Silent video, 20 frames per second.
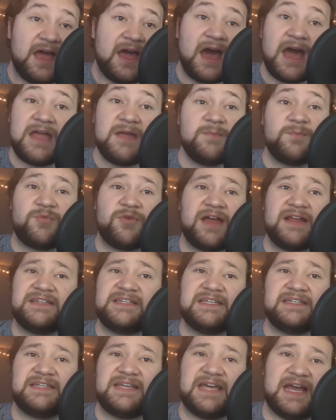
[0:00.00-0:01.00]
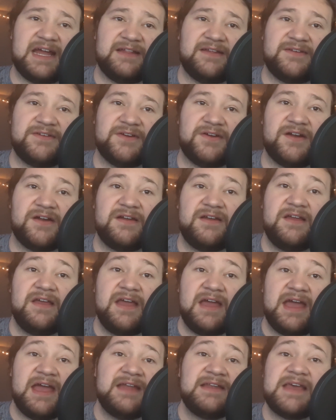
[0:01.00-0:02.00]
"I'm Brendan Gallagher,
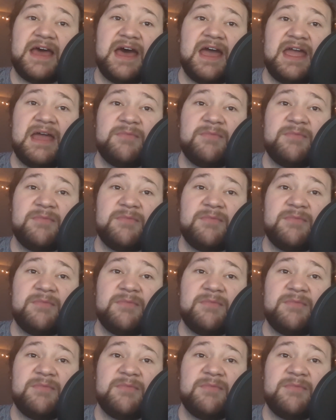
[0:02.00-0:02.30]
and I